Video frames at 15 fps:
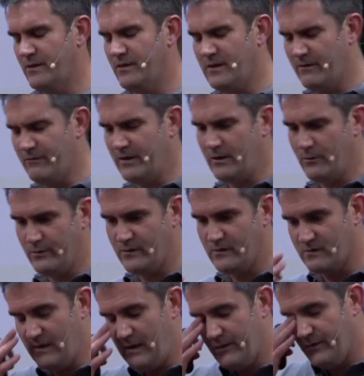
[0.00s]
I think I've included a
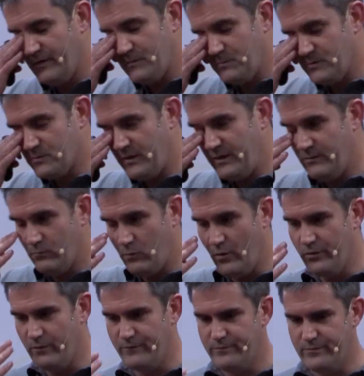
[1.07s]
slide on this between what
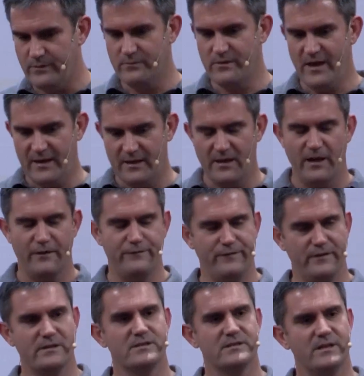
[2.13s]
the headline
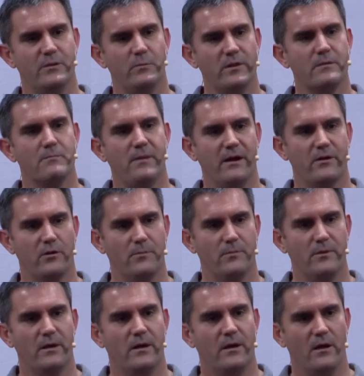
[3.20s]
figures say we can back up
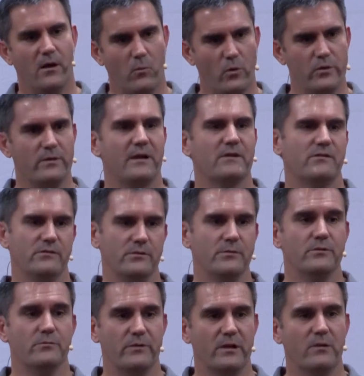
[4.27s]
and what you'll actually do in
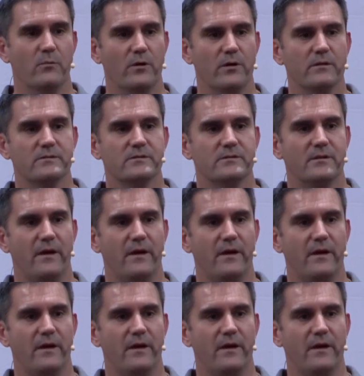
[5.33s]
the real world.